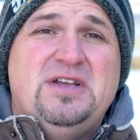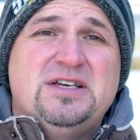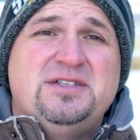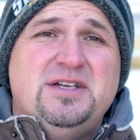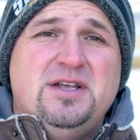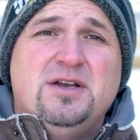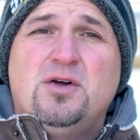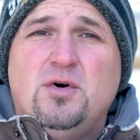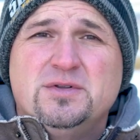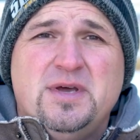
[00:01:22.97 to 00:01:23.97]
tested in
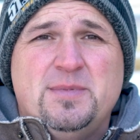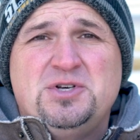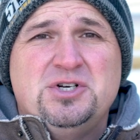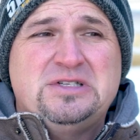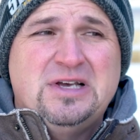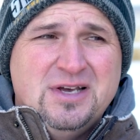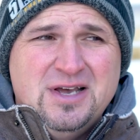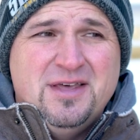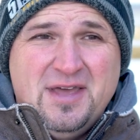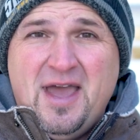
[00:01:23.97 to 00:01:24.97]
cold temperatures,
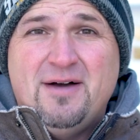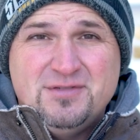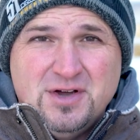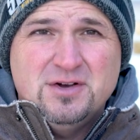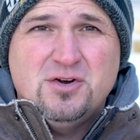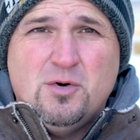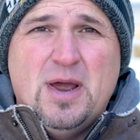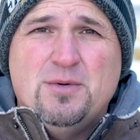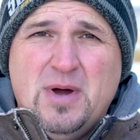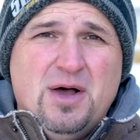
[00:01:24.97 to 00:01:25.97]
they have done
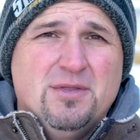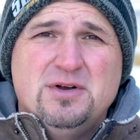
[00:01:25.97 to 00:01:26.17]
quite well.